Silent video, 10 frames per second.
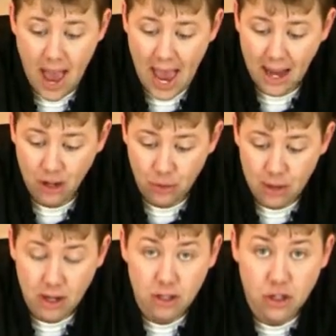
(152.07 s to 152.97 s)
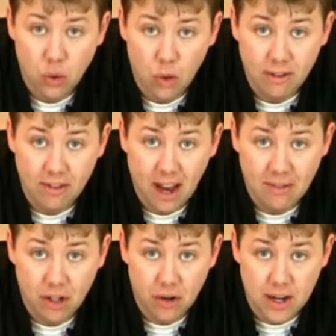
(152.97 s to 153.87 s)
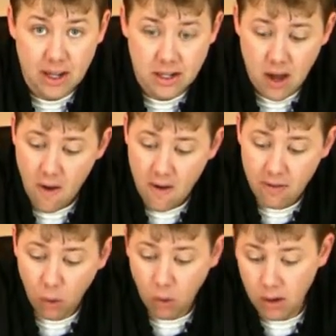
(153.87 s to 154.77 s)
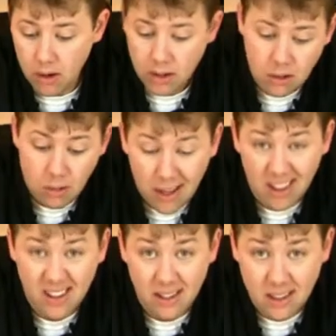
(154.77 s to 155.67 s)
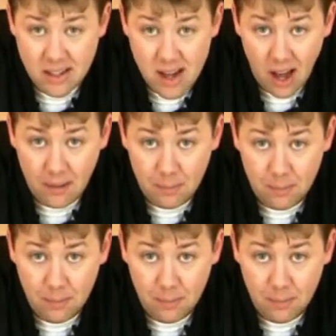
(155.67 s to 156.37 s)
at 325 degrees for, well, until it's done.